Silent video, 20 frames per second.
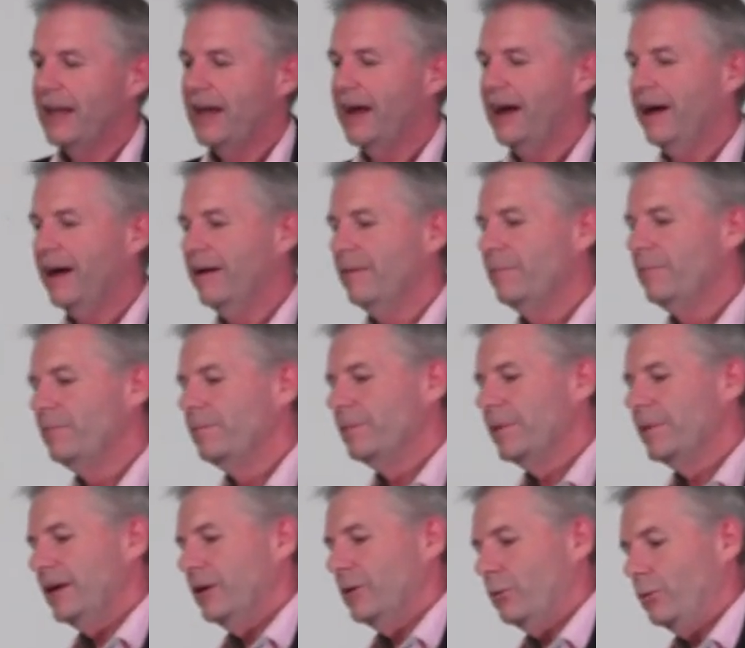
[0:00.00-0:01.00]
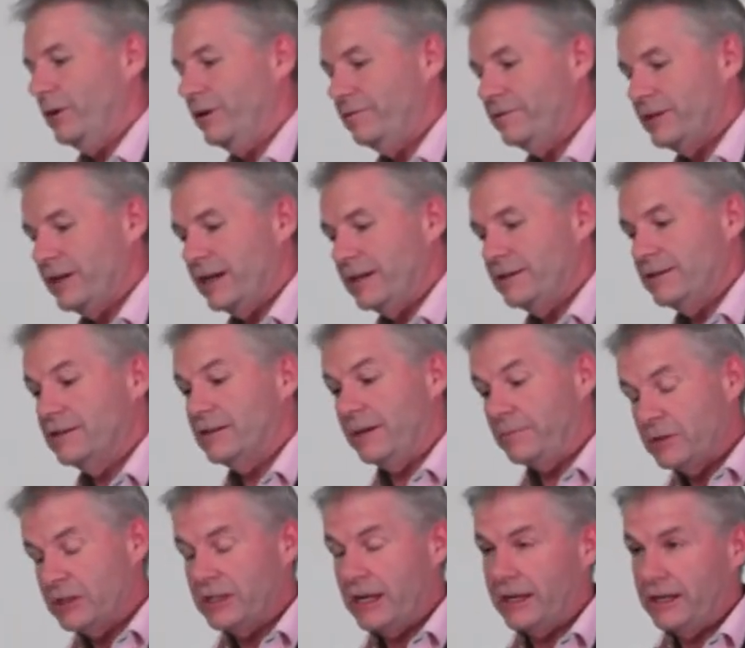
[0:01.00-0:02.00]
Um, we've done
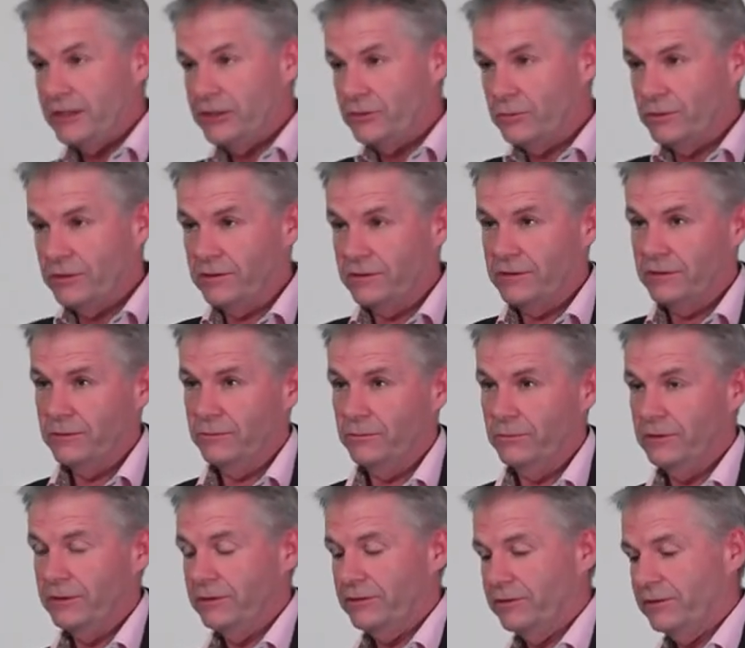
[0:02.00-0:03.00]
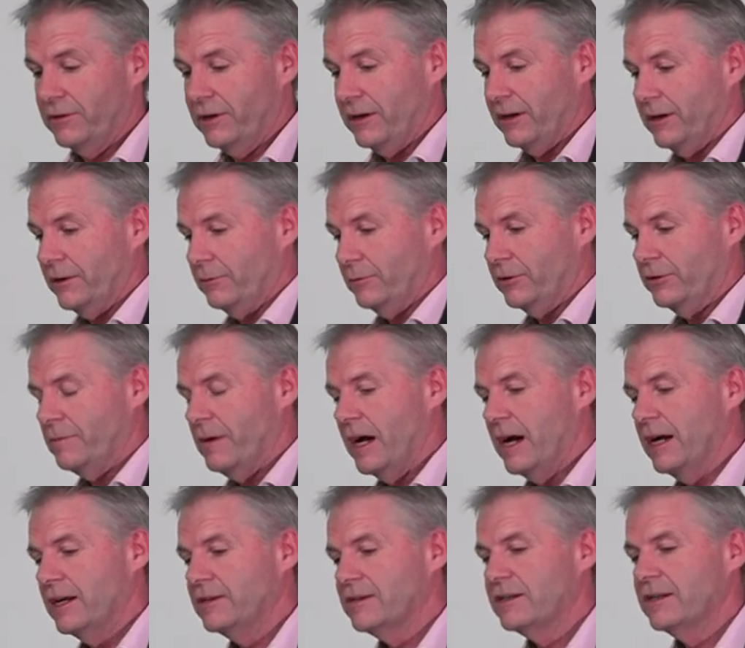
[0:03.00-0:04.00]
some studies with, with, uh, with
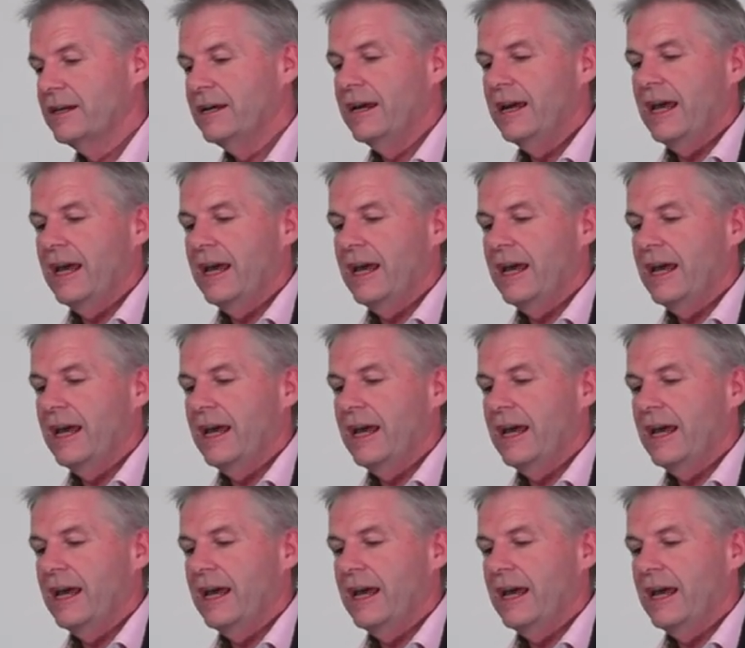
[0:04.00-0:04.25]
Mars,